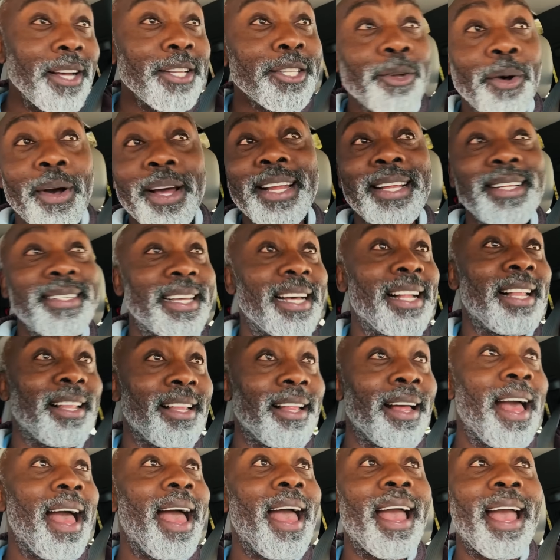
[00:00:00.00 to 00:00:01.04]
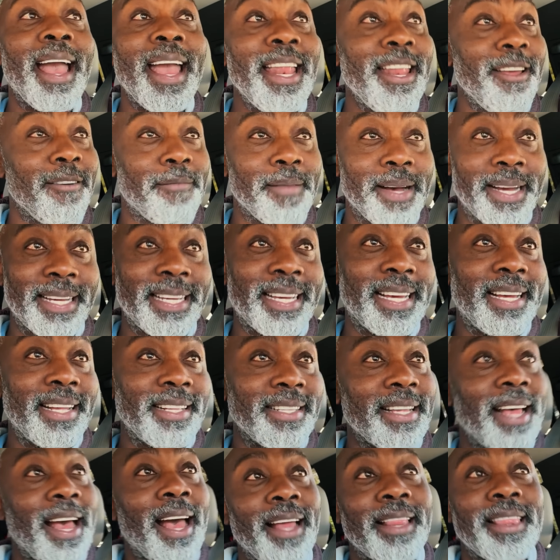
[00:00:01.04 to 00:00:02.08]
So I didn't tell any of my kids
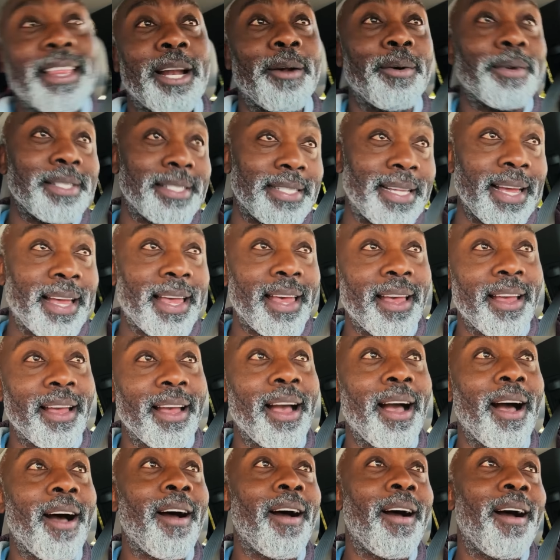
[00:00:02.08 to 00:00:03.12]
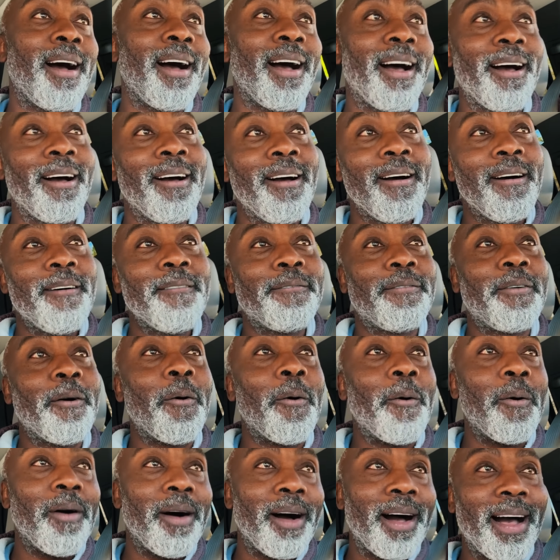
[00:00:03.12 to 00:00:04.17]
that I was taking her
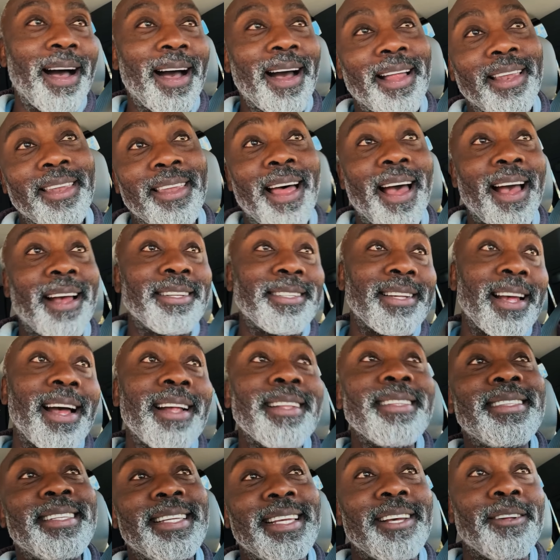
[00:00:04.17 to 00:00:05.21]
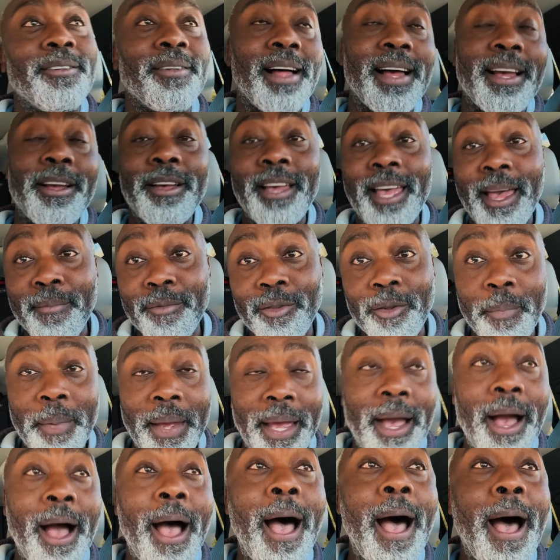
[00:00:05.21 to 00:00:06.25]
for lunch until I came to pick
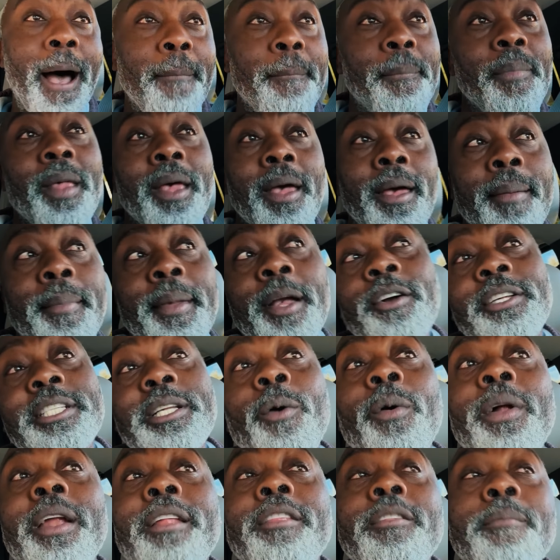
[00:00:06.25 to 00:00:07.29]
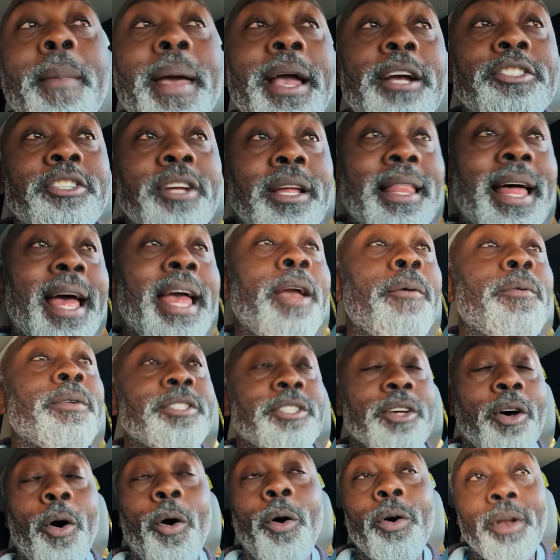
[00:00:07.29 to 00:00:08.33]
her up, because I wanted to make sure that it was
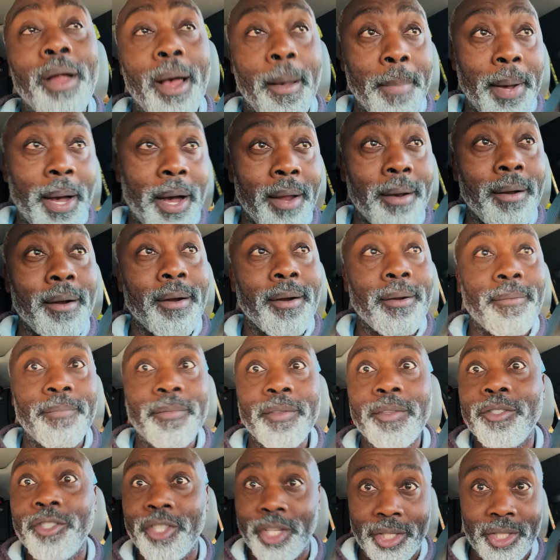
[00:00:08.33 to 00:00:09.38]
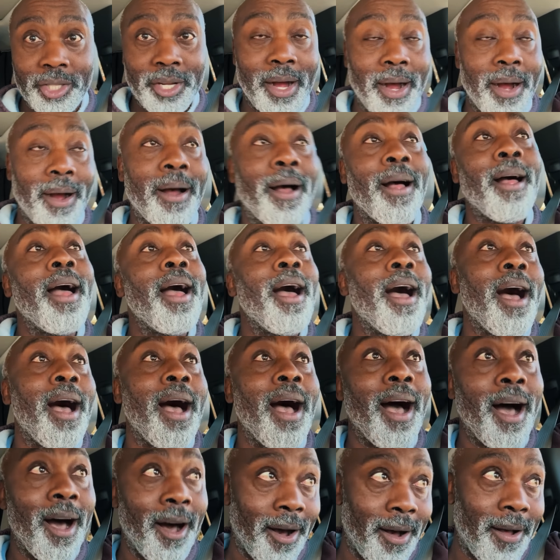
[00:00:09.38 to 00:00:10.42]
all about her, just her.
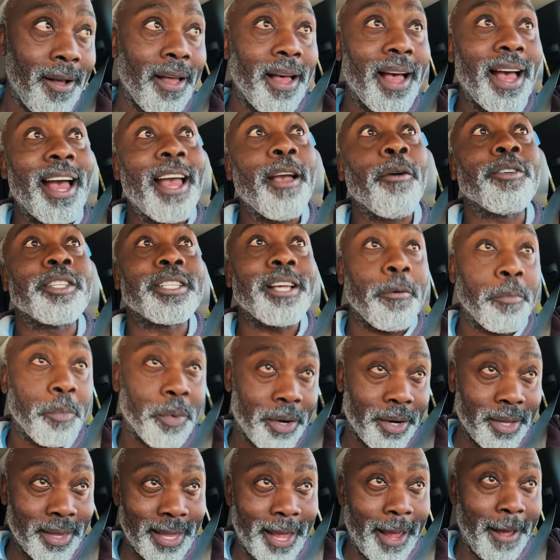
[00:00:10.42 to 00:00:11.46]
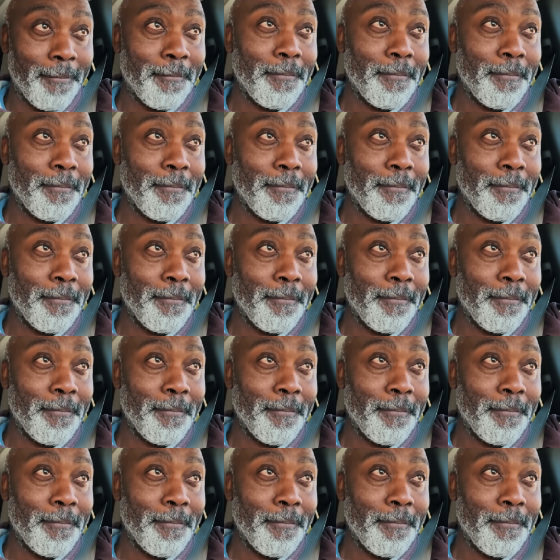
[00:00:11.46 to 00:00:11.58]
It was her birthday.